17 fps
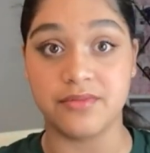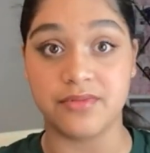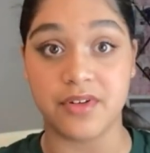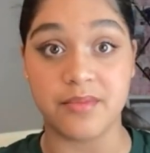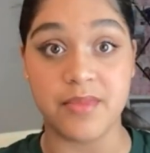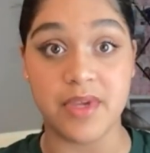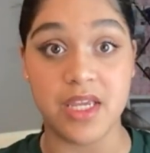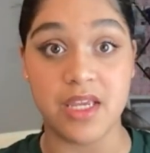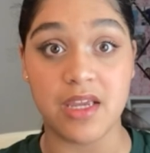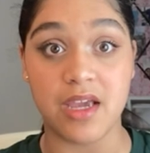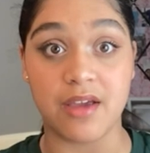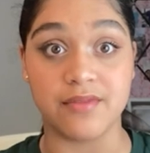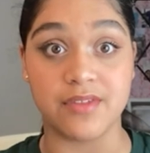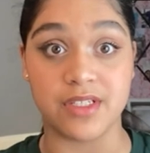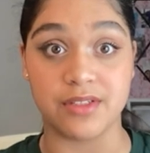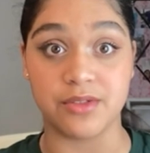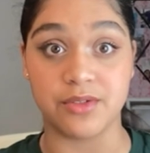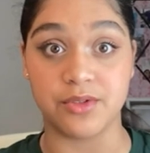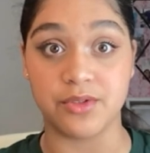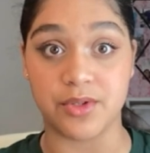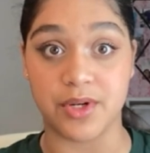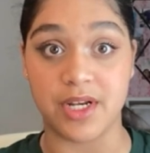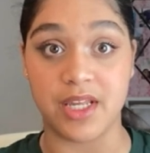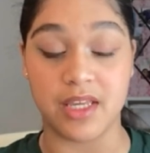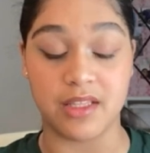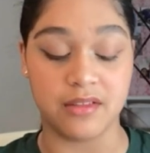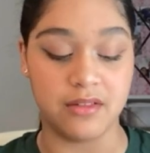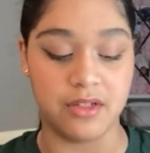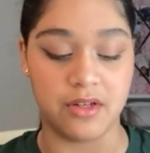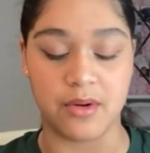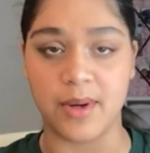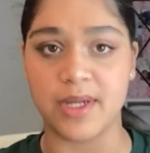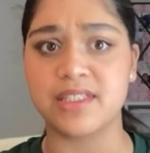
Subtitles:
For me, I've done training, you know,